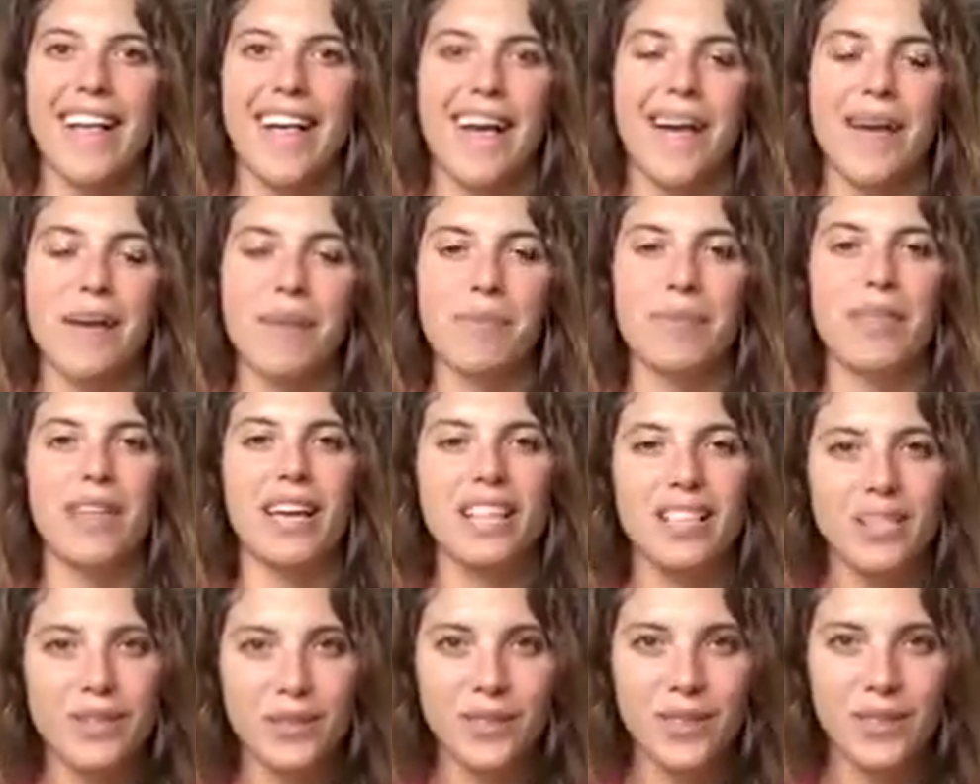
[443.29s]

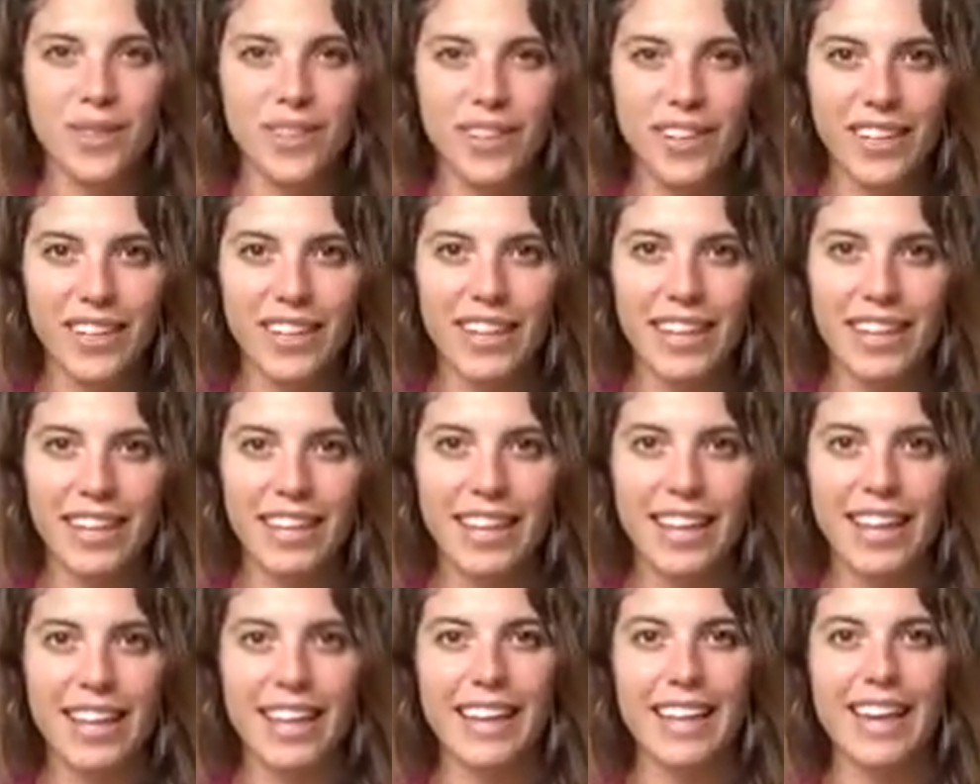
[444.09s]
Thanks for tuning
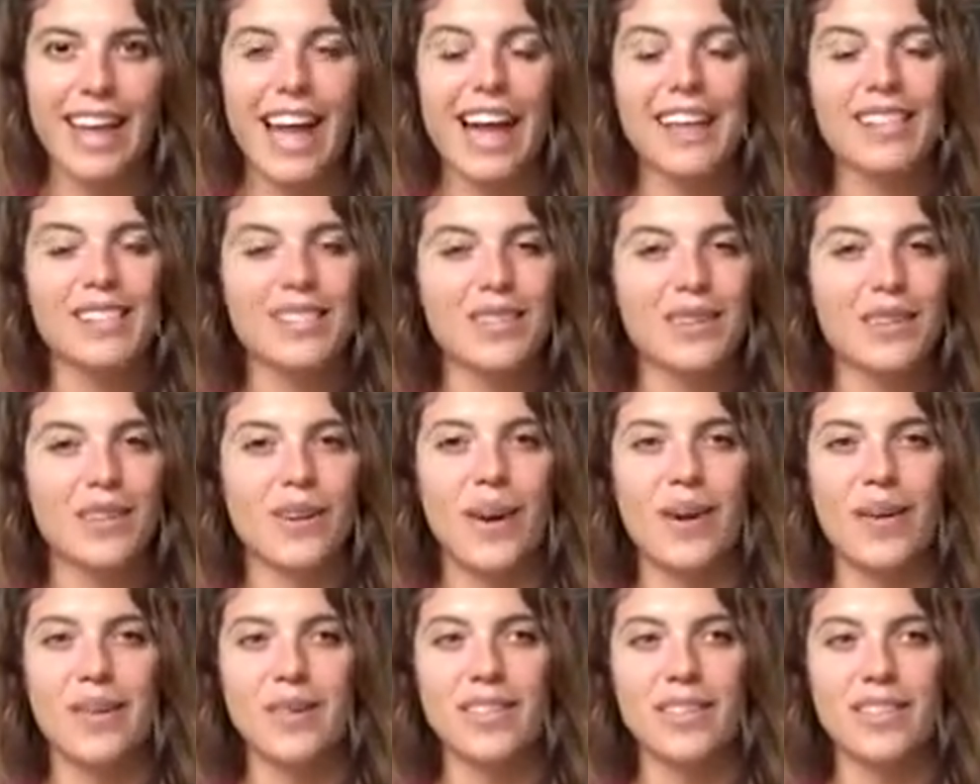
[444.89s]
in. Again, ask your
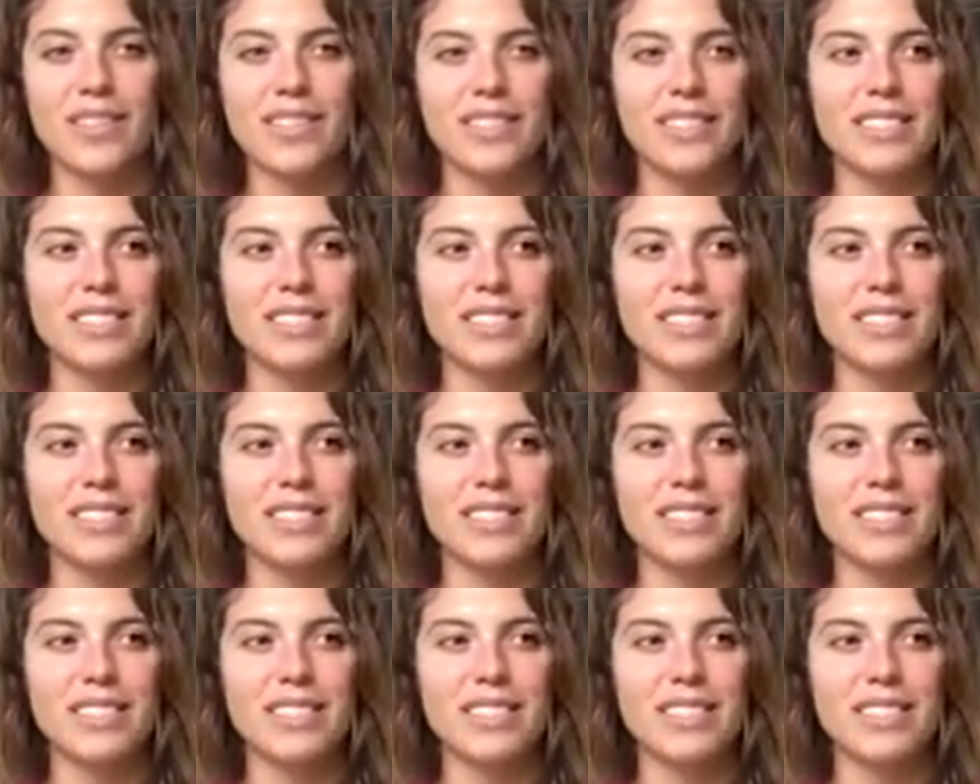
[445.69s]
coach.